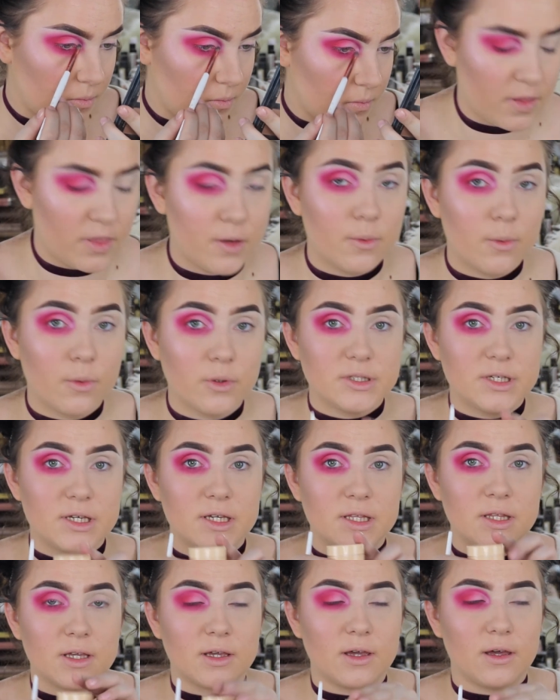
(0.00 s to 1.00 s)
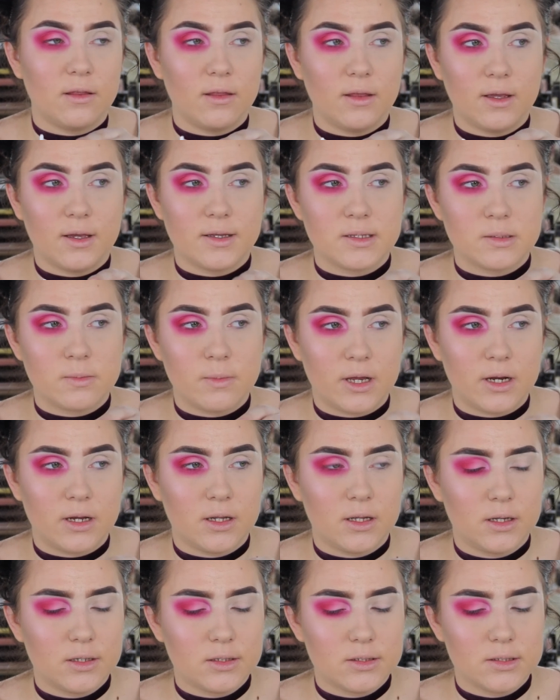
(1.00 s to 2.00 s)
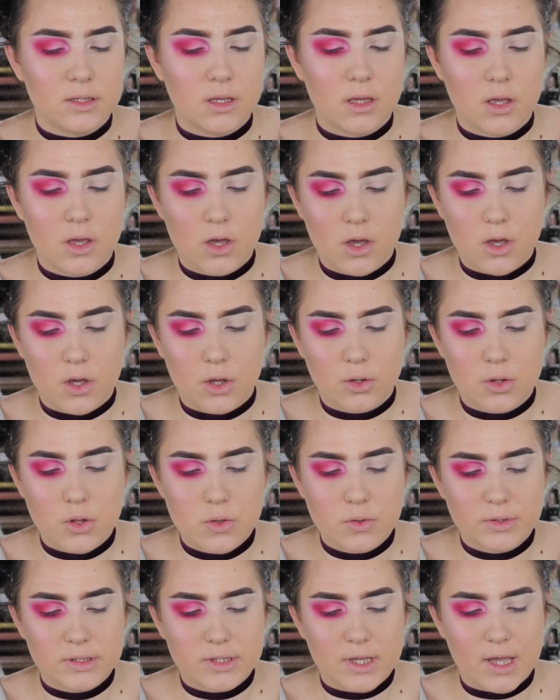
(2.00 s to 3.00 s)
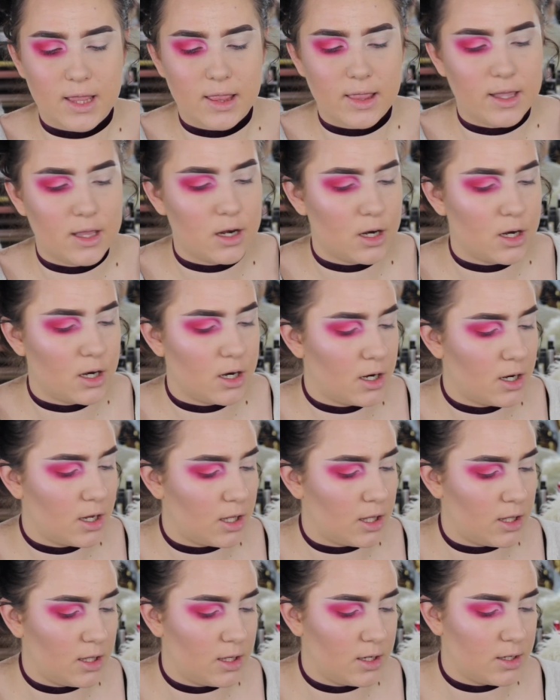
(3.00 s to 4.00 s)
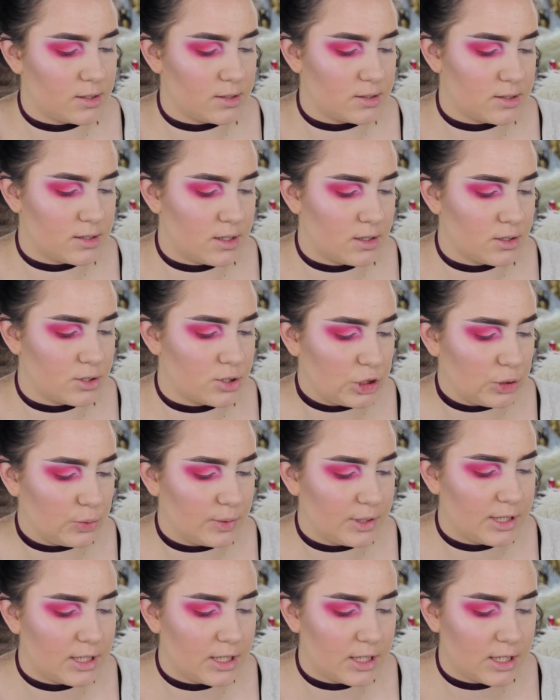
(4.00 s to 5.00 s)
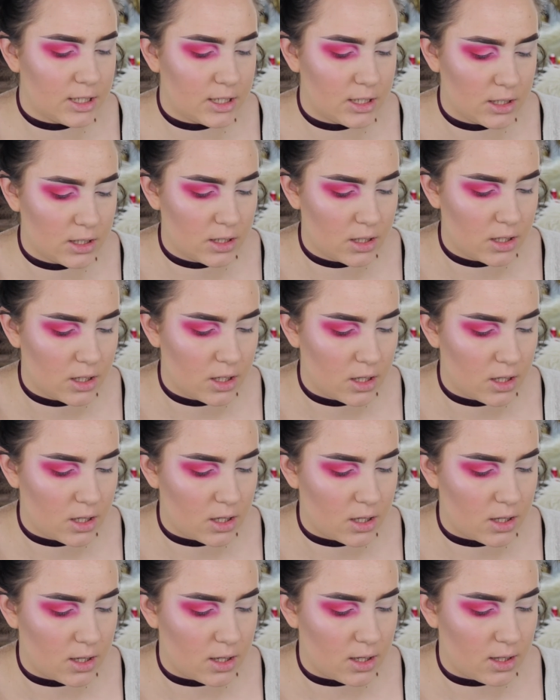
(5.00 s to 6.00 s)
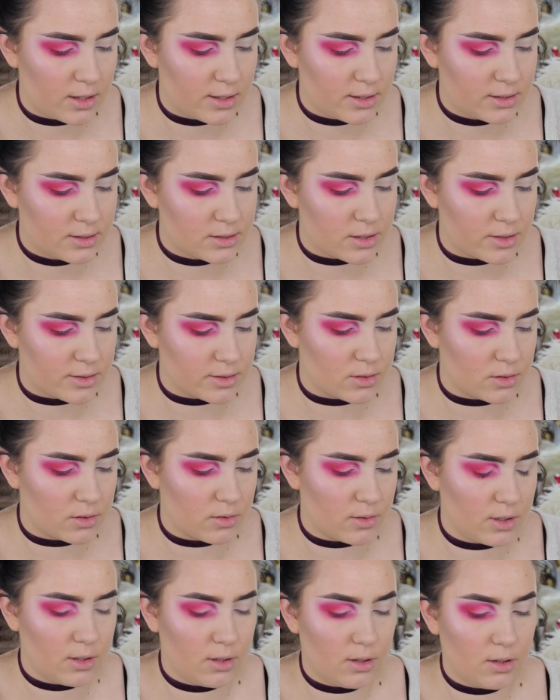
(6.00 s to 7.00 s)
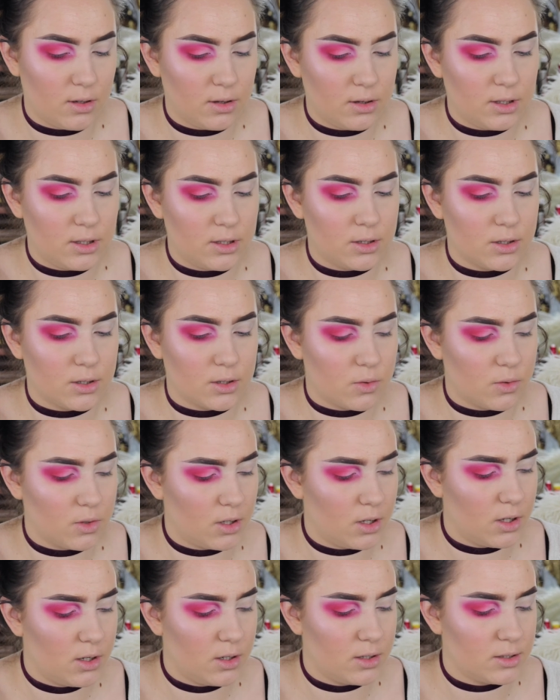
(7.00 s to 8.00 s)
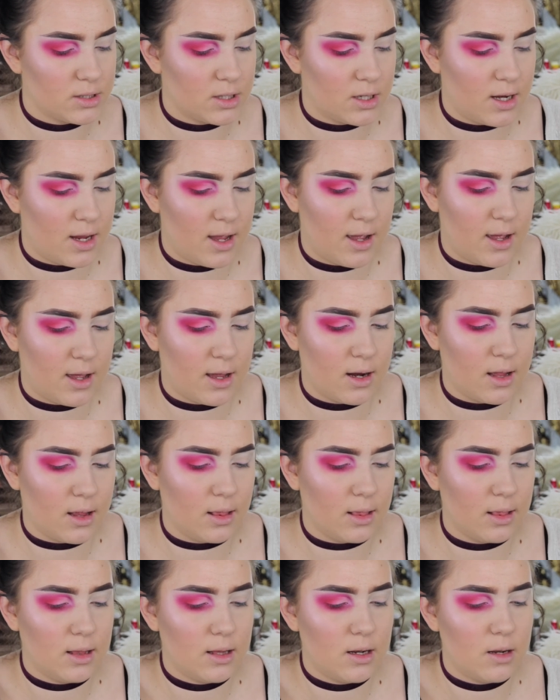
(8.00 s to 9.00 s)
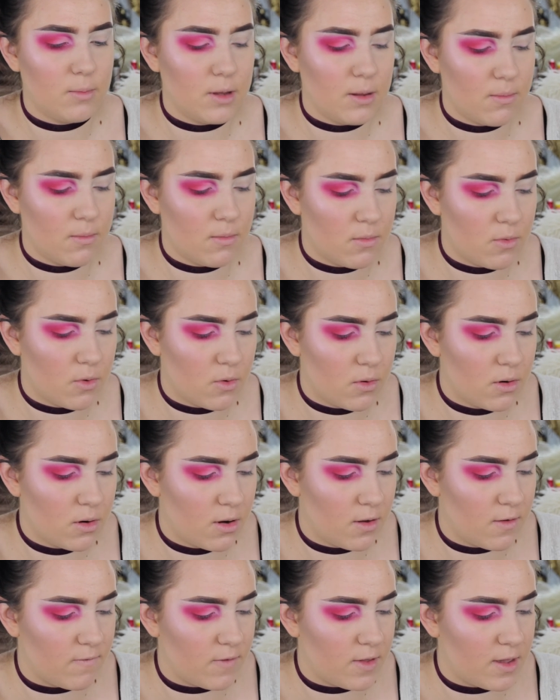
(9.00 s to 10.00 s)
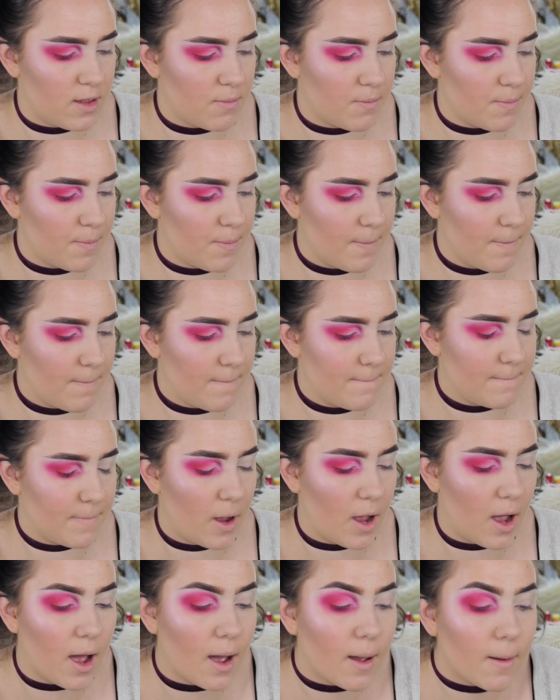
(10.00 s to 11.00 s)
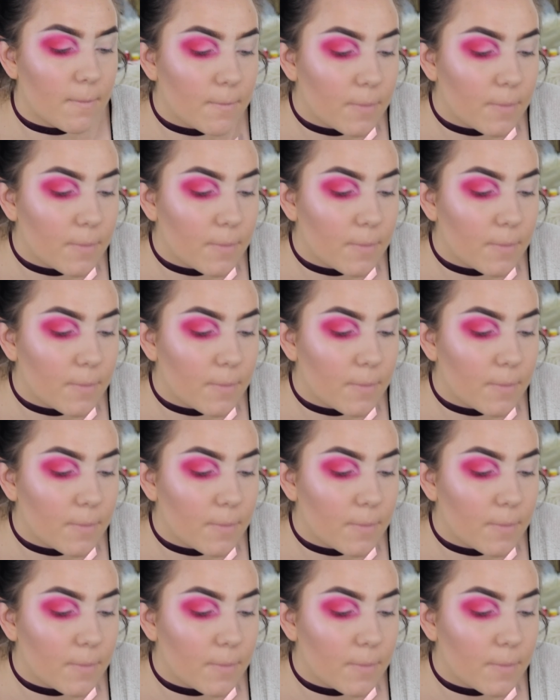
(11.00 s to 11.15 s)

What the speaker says: And then we're taking the Kylie Cosmetics loose highlighter in Santorini, and that is also going in on the inner corner. It's going to add a little bit more of a pop.